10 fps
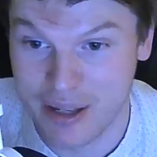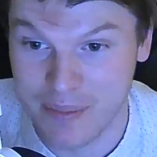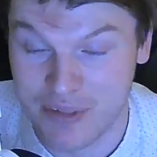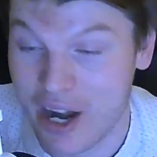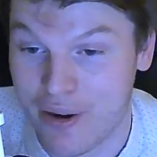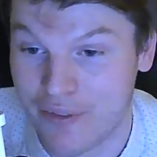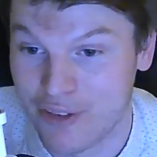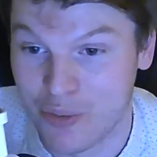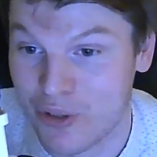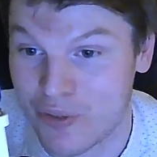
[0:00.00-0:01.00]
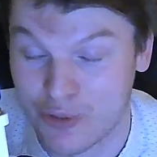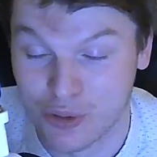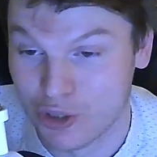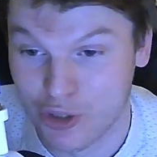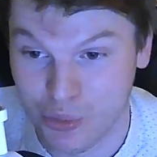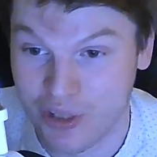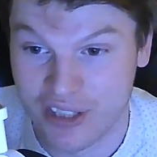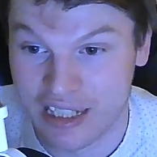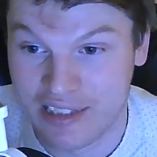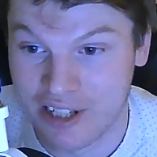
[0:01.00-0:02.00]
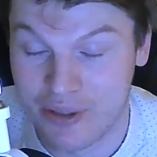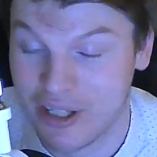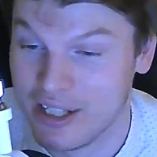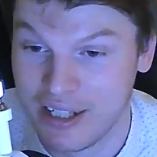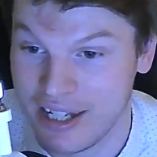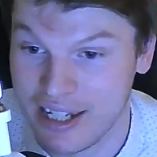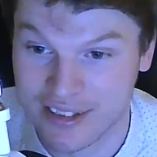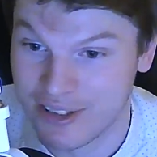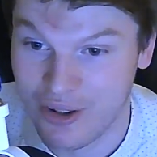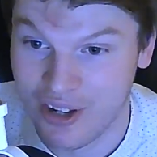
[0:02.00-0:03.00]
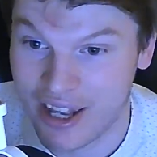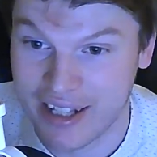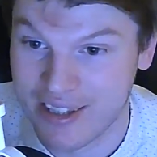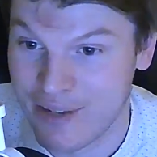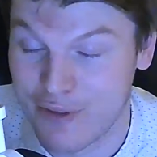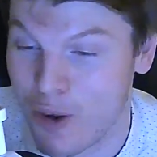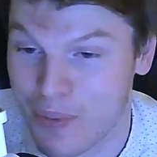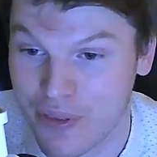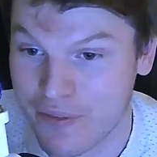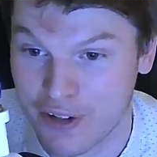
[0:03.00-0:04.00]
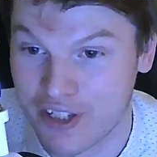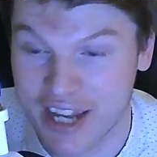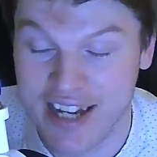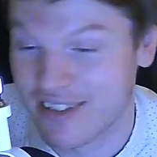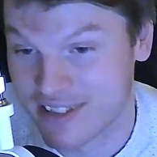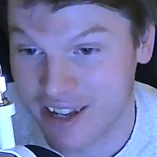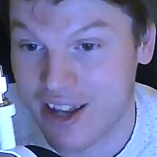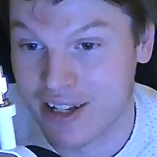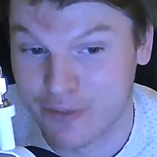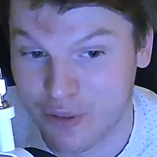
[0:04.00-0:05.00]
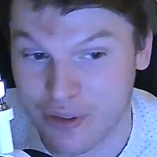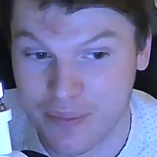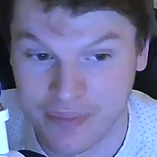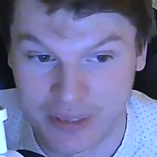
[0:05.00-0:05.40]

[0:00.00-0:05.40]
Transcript: tariff in the world for Scotch whisky. So it's not like they've opened the floodgates entirely for them.